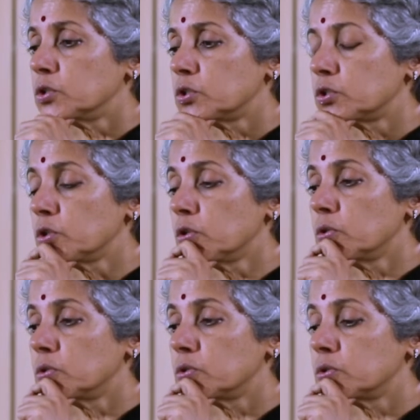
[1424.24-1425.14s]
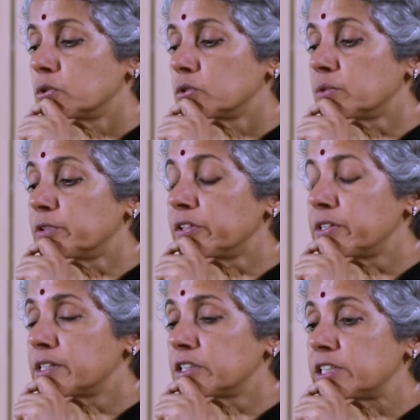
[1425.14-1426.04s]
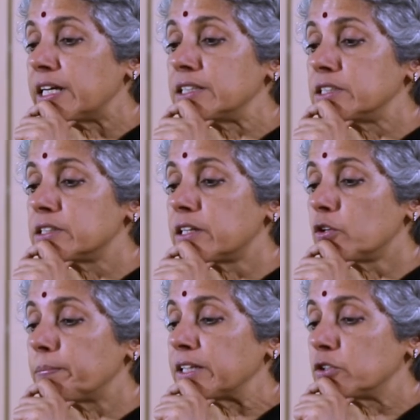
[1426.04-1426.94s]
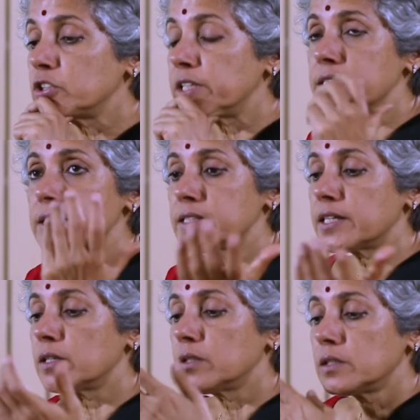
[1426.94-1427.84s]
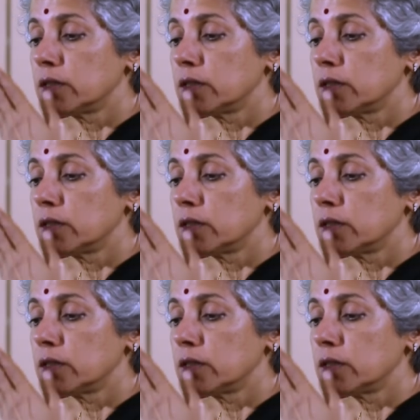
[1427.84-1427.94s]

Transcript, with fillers: So some of the research challenges around pathogenesis are,